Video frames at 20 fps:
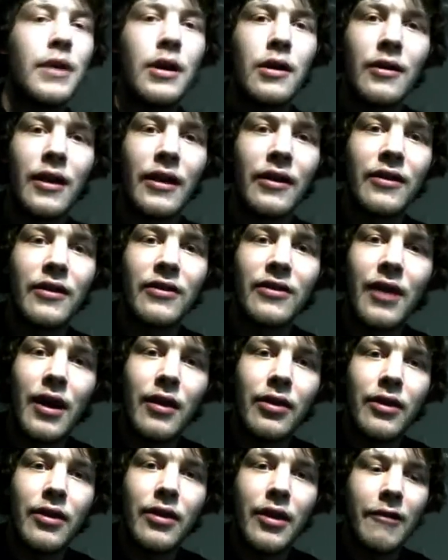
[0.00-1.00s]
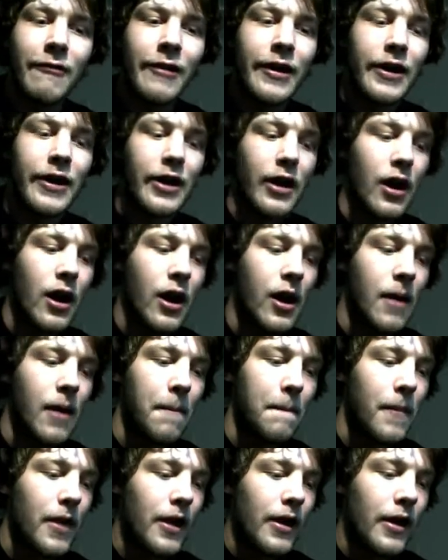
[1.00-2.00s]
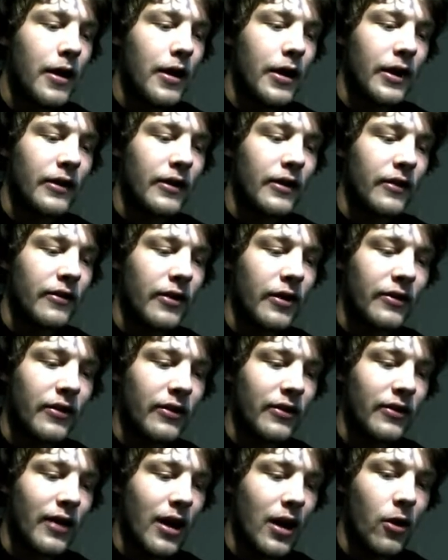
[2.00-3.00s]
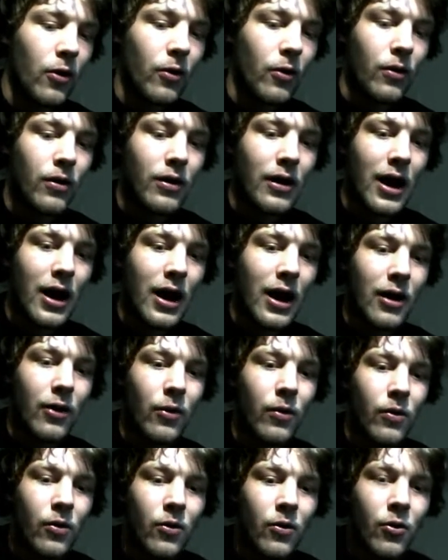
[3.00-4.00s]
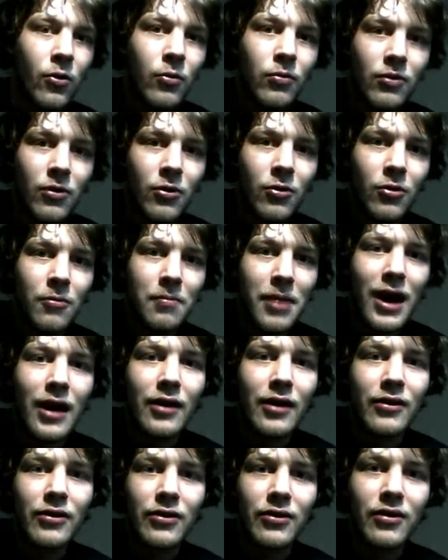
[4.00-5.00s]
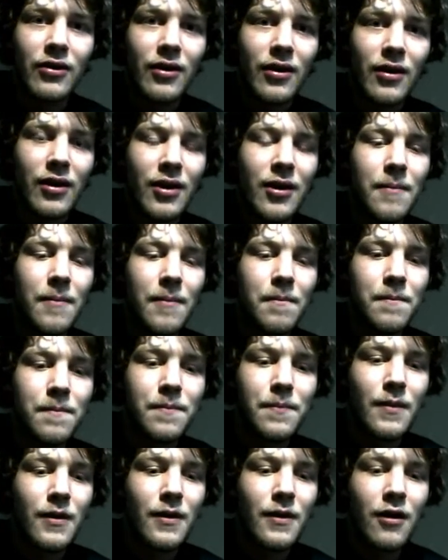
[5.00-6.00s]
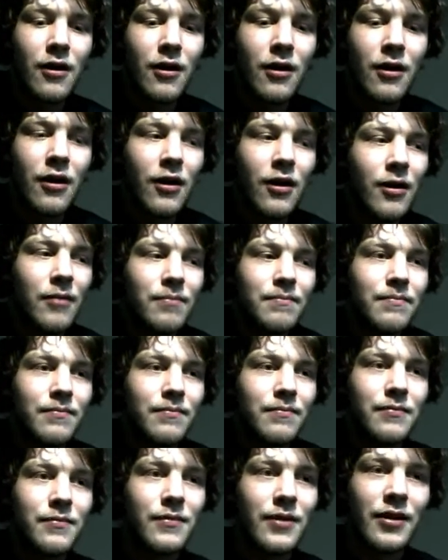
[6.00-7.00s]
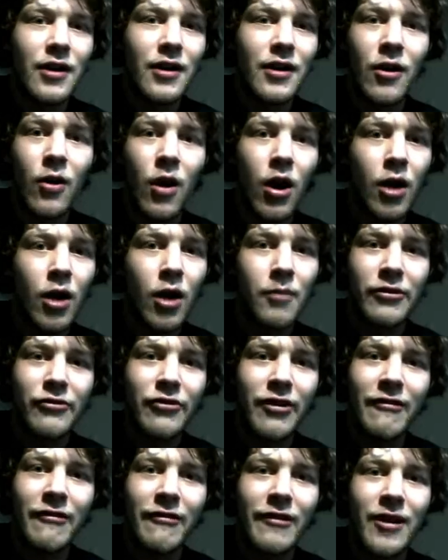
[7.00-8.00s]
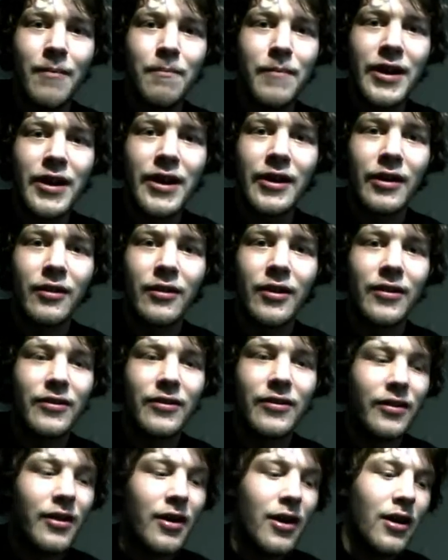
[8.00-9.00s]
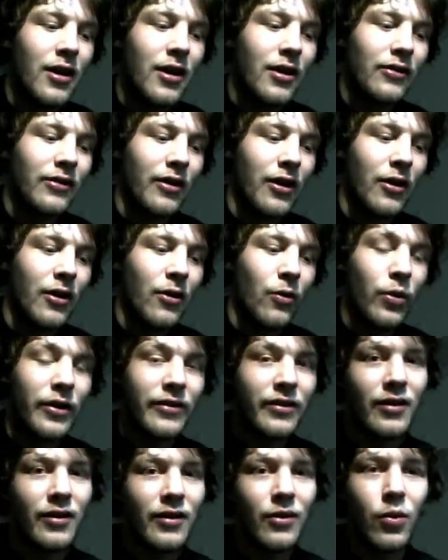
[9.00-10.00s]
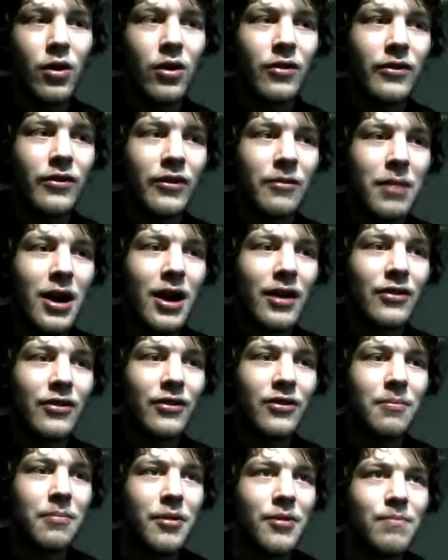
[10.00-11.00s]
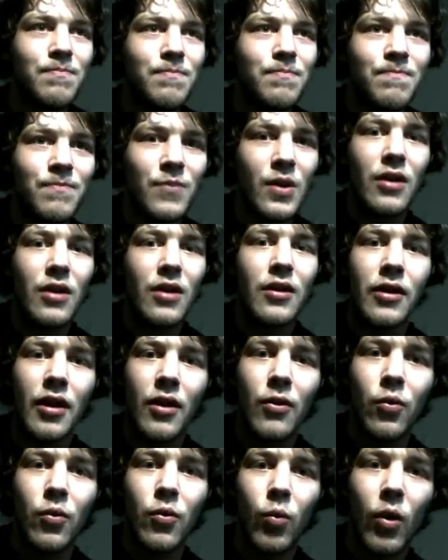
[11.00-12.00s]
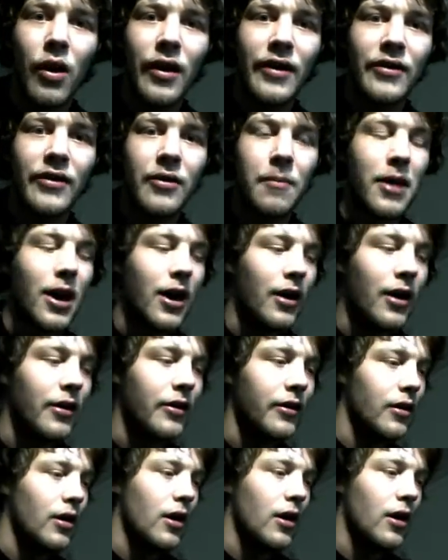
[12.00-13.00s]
like set theory. He discusses how all patterns are arbitrary and meaningless. So we see the world as patterns, but what is a pattern